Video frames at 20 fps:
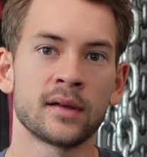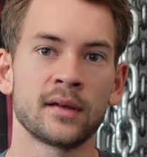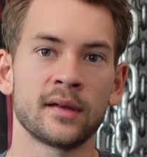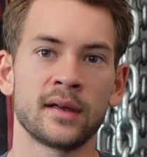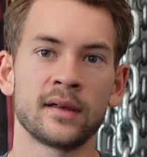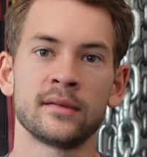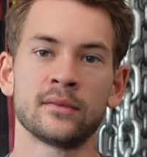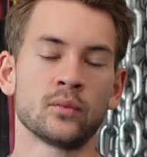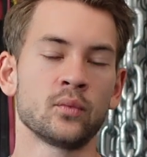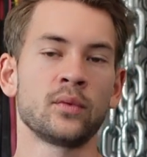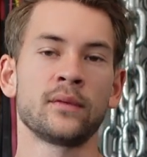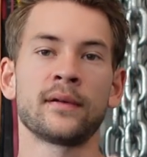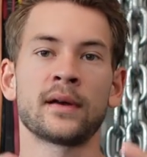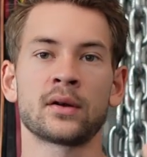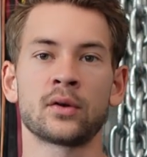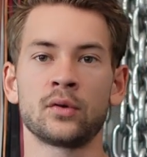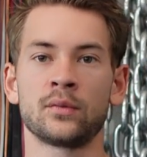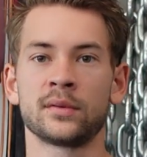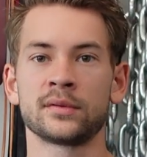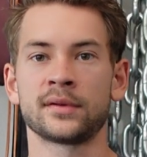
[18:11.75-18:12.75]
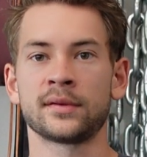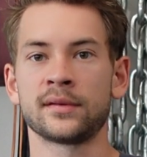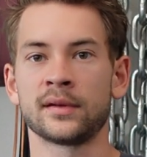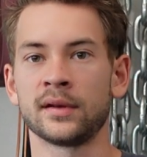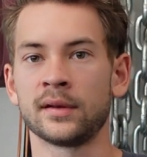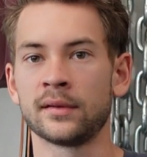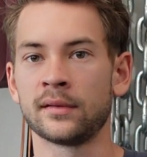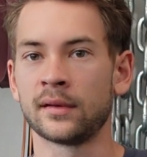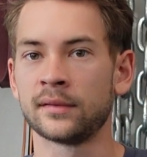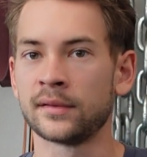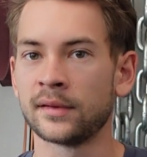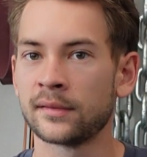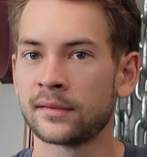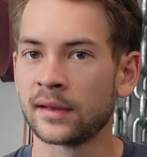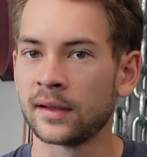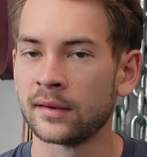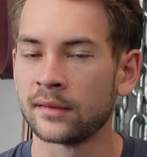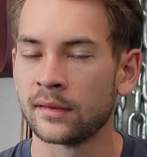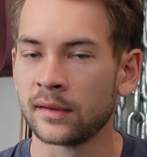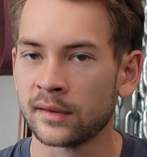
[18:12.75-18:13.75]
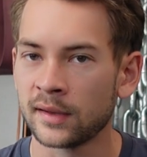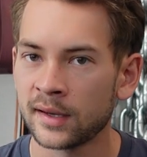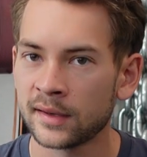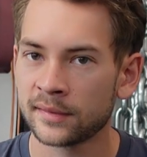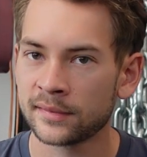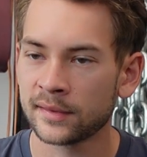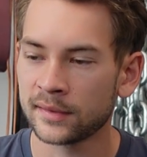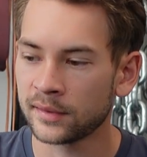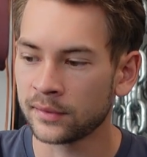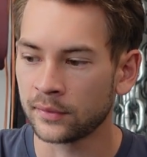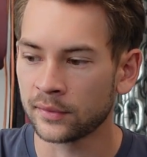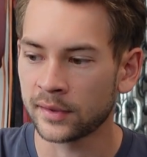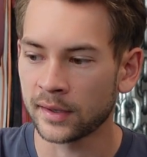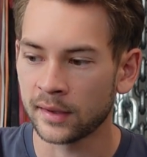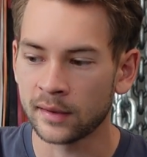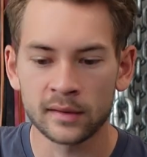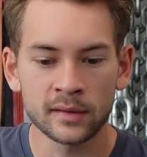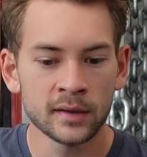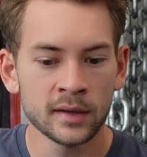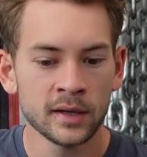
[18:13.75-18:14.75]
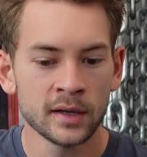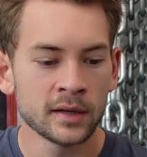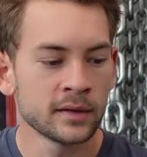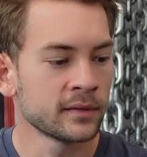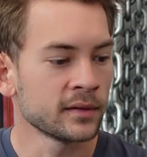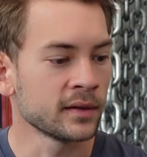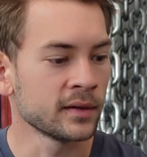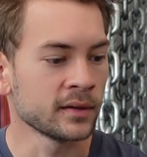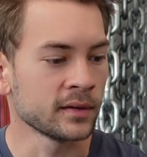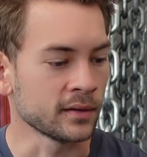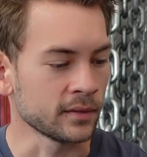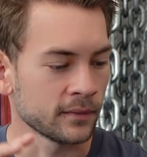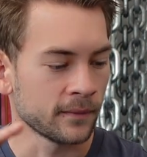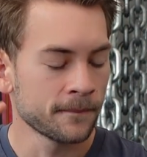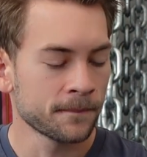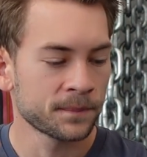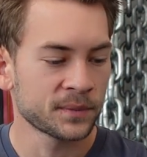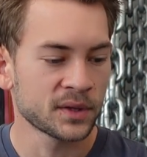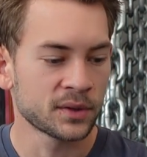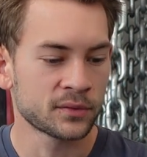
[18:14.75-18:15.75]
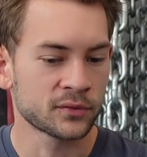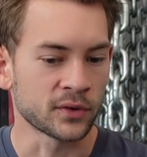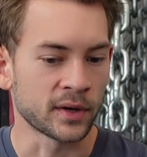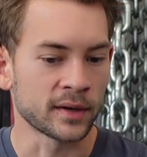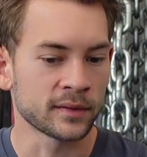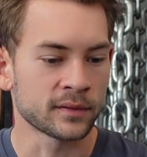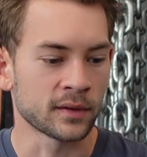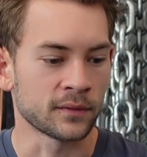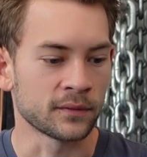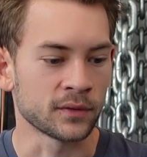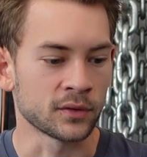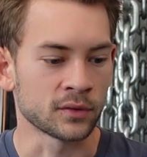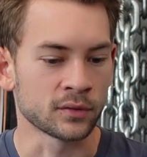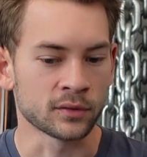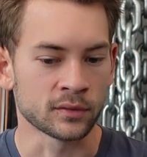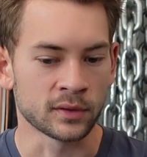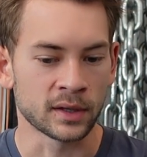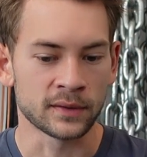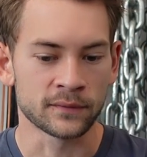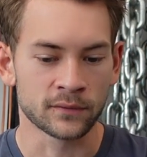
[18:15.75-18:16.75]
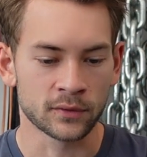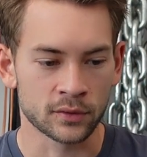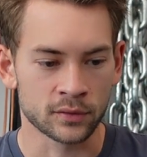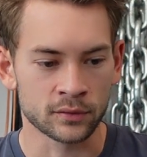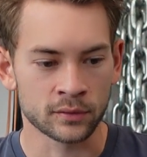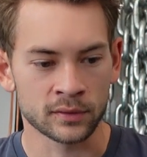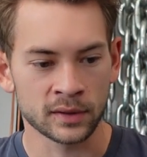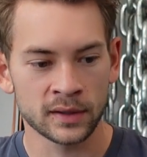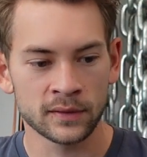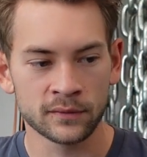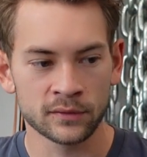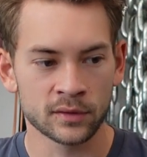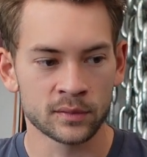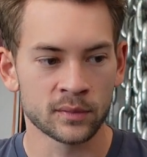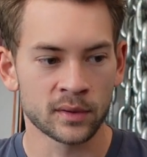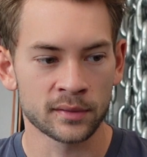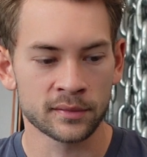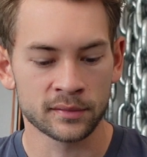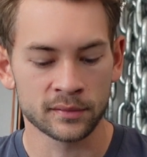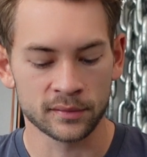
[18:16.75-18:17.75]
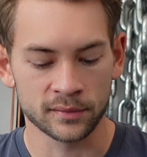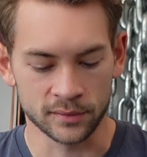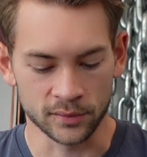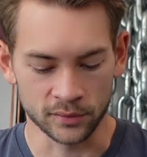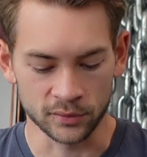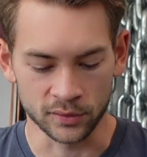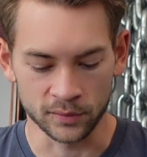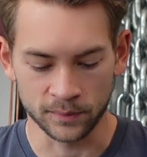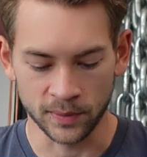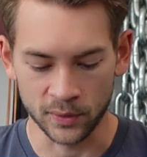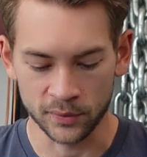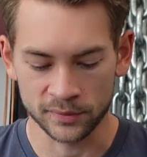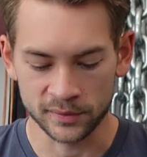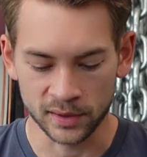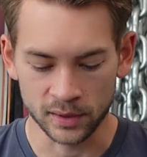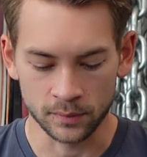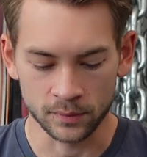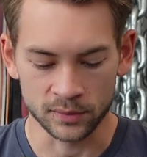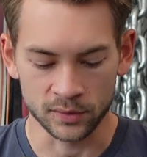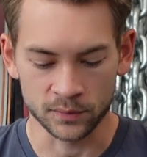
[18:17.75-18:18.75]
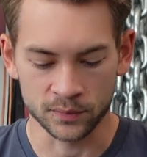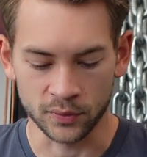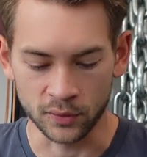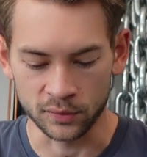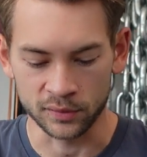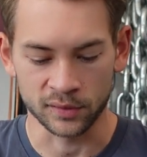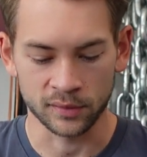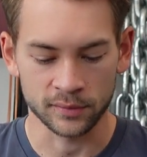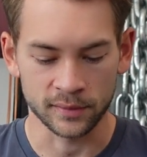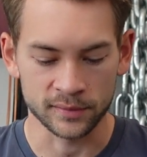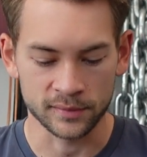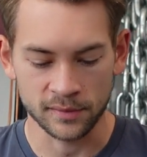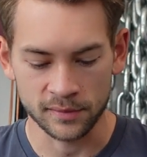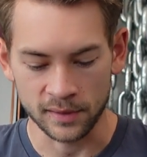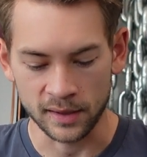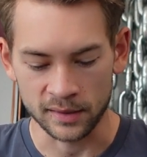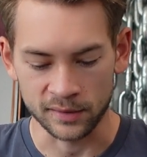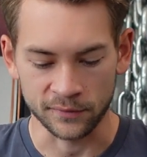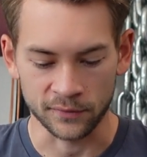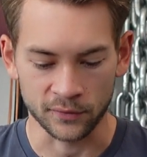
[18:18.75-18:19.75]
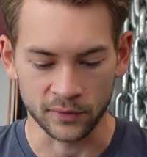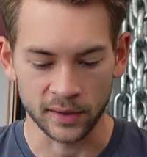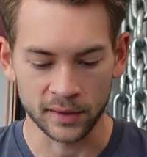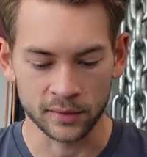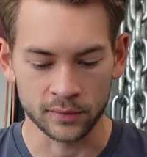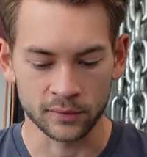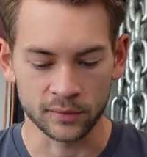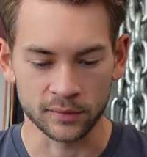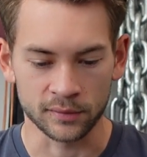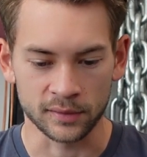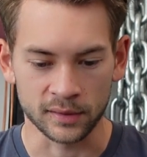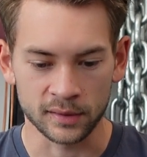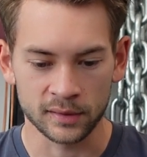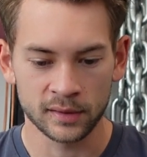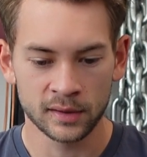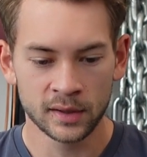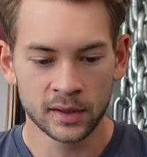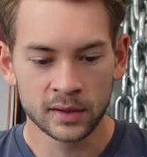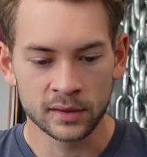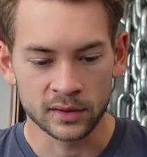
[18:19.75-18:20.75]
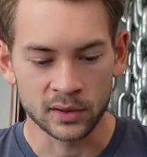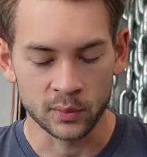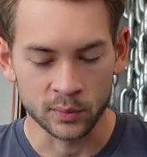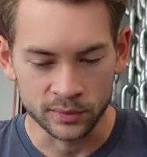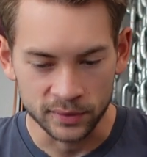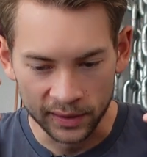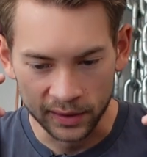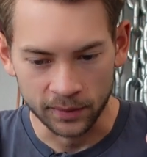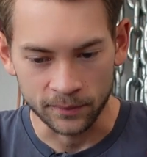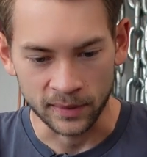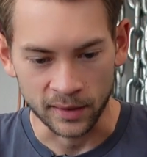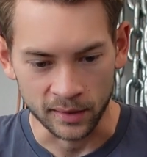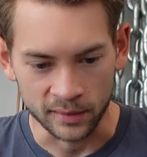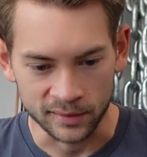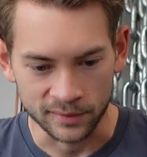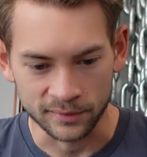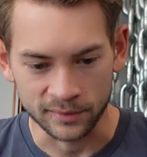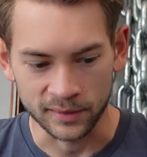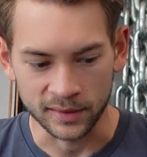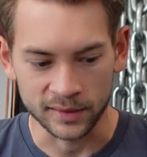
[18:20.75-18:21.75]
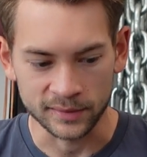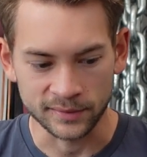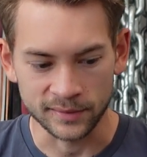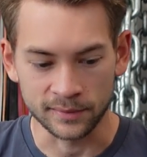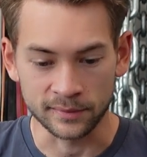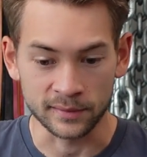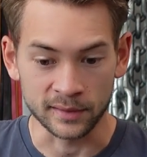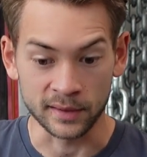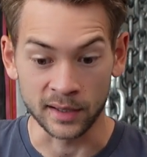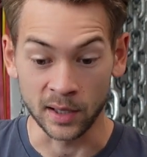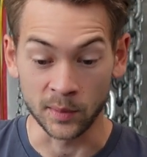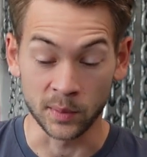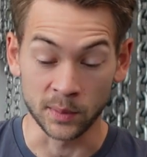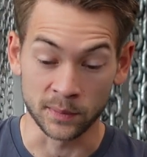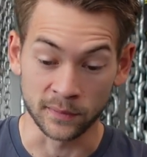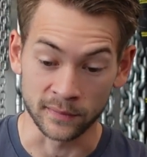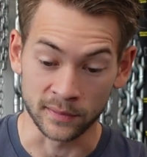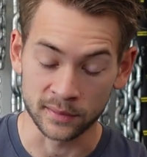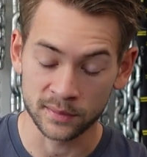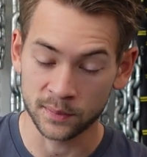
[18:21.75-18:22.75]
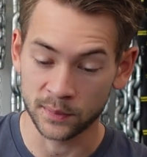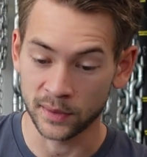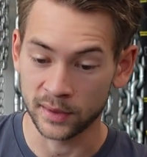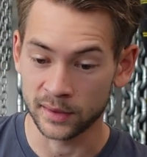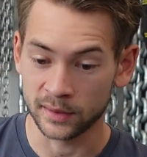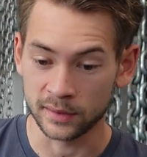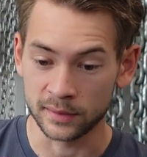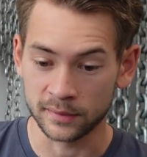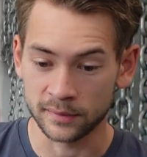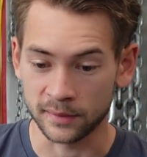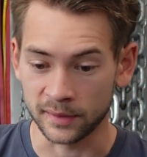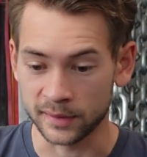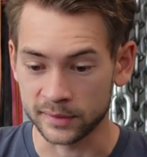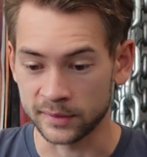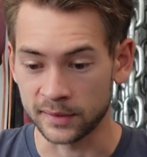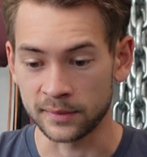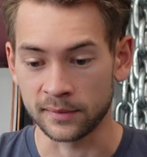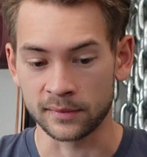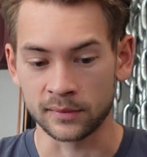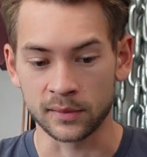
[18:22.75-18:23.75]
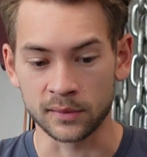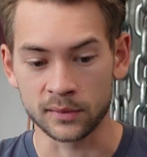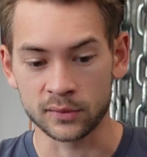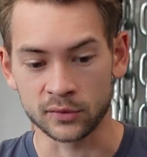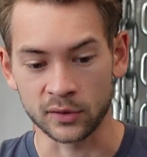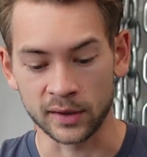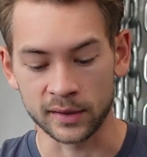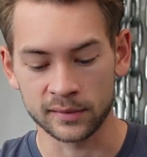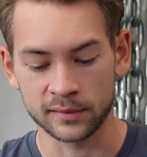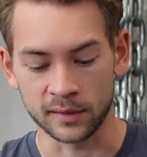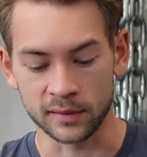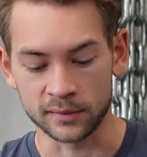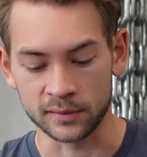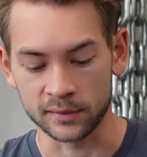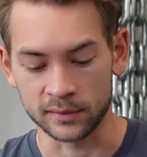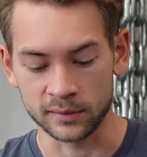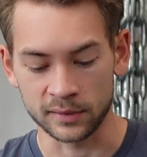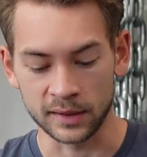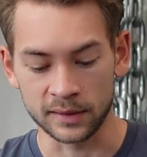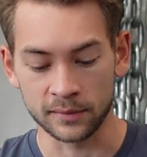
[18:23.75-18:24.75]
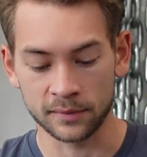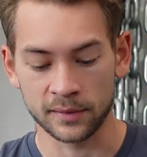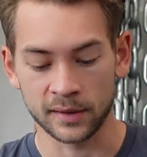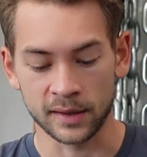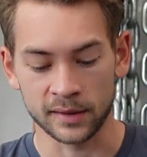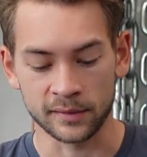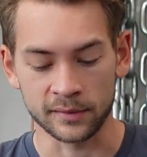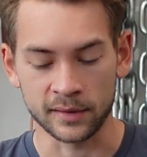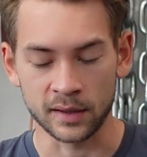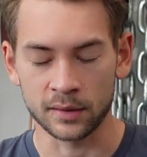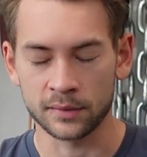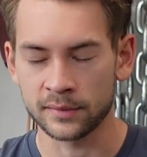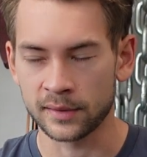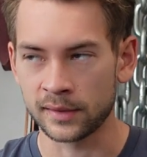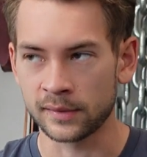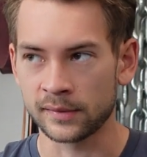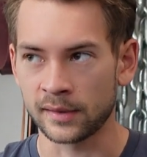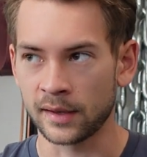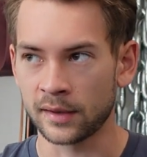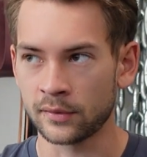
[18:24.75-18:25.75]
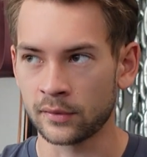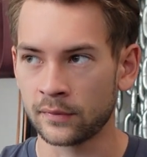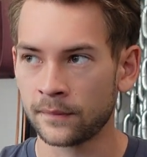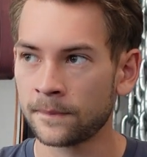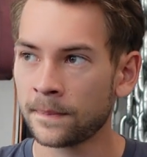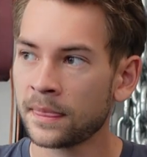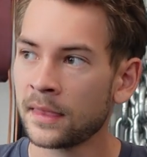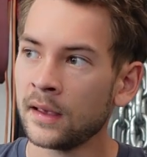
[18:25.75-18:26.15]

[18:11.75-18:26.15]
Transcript: And we've had a whole bunch of studies on this, and a lot of studies look at the strength of your inverter and everter muscles, so your post-hip and your pronaos on the side of your ankles, that you would think about as like, this is going to help me prevent sprains, like this is the strength on the inside and the outside of the ankle,